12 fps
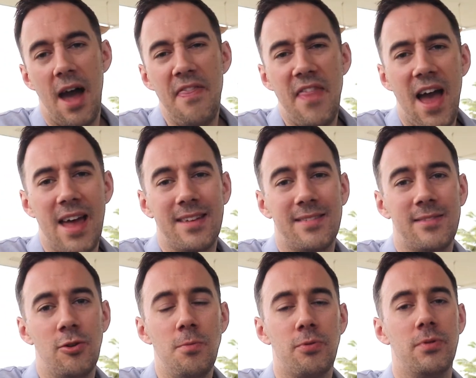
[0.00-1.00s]
And that is
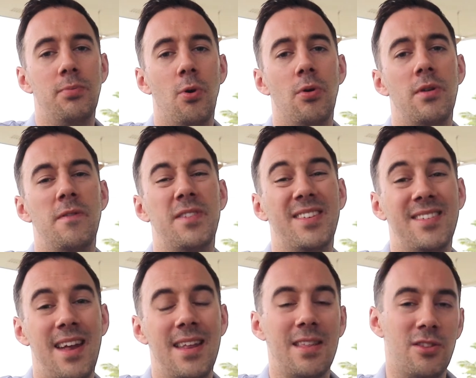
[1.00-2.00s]
super important for
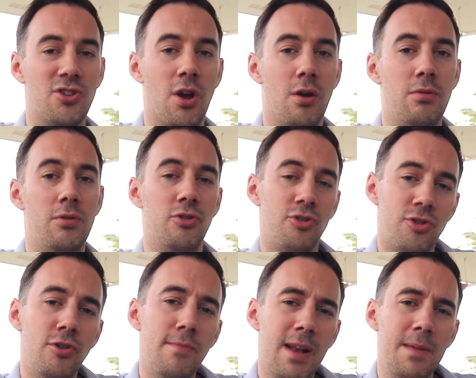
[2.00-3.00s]
setting the tone.
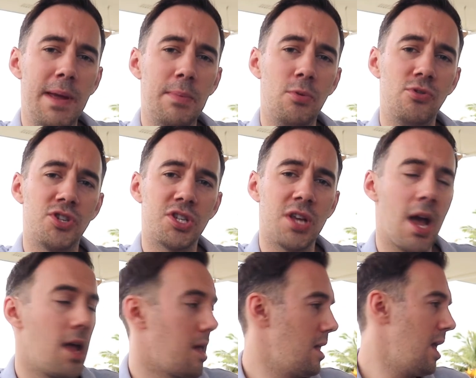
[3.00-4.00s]
Too many people just
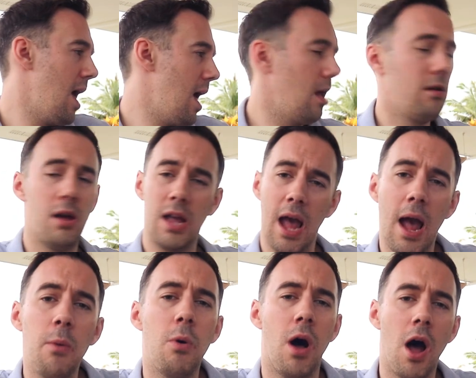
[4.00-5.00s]
say, yeah, okay,
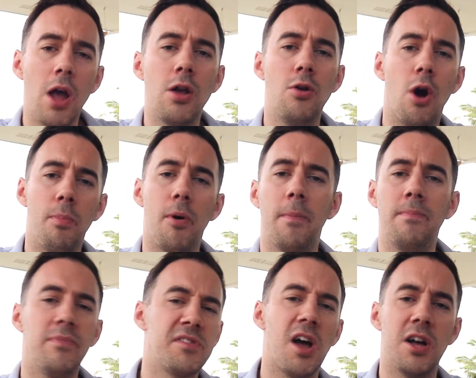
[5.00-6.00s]
we'll hire you, not a
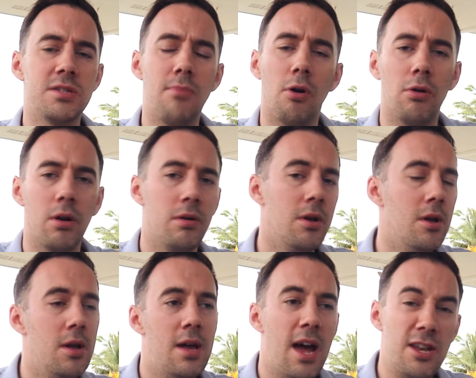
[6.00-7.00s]
problem, start tomorrow.
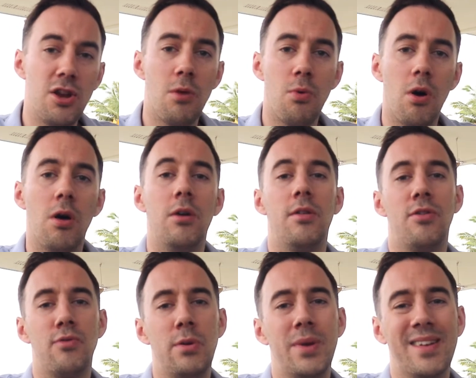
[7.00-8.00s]
And you know what?
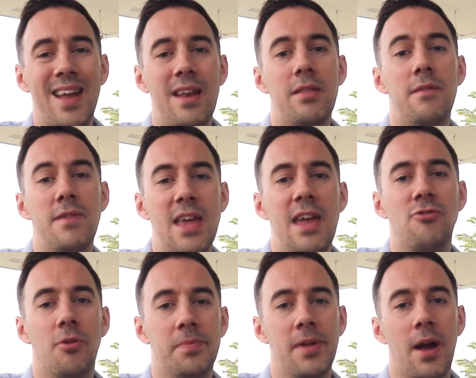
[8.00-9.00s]
3 weeks later, the VA
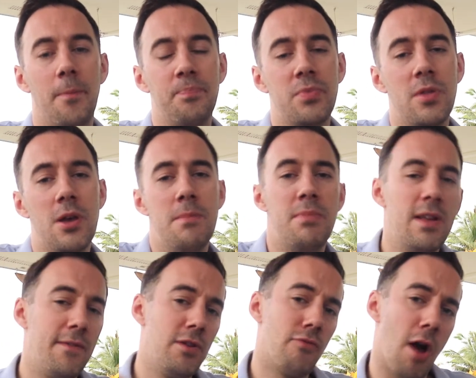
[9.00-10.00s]
drops out. But
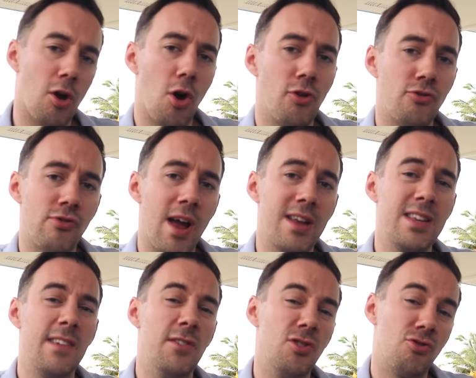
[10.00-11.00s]
if you write a contract,
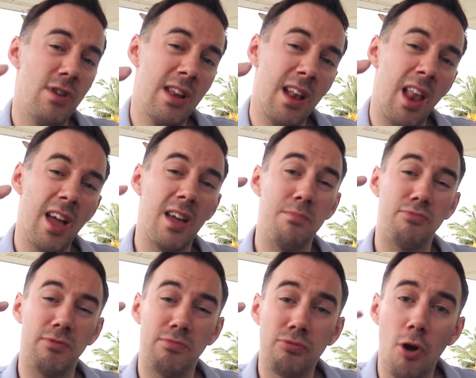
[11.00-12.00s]
if you treat it like a
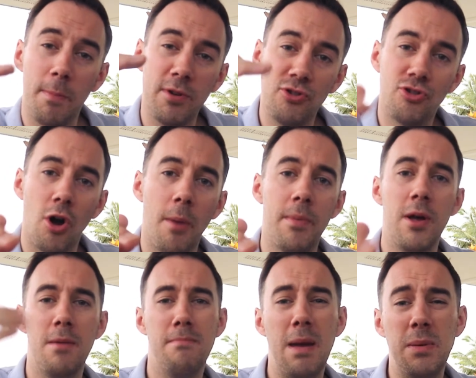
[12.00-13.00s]
proper job,
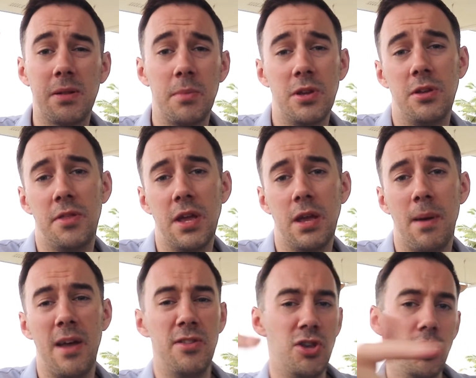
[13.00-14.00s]
maybe something you think
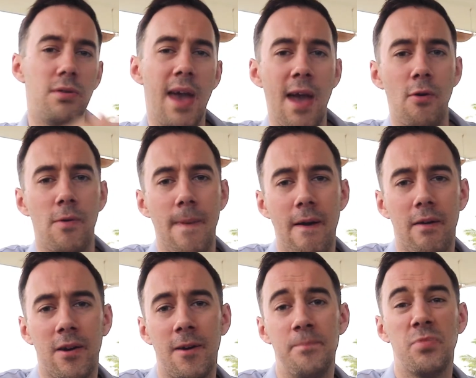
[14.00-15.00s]
about in the UK or
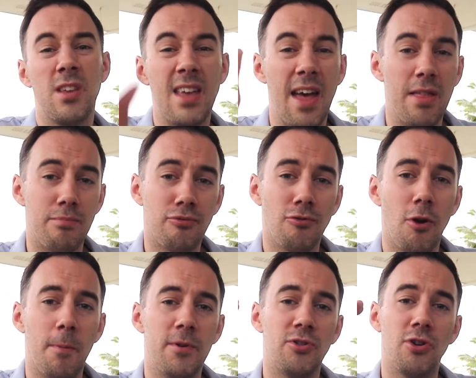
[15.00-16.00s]
America, get the proper